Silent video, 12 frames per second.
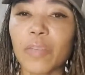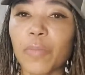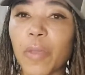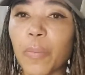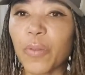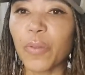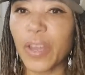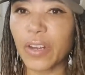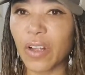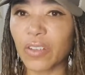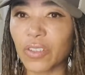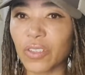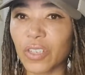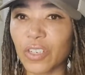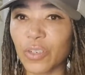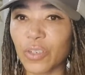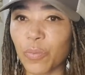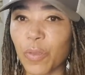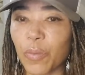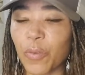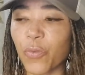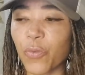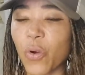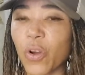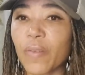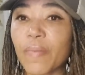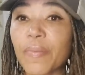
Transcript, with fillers: people have had a consultation with me before,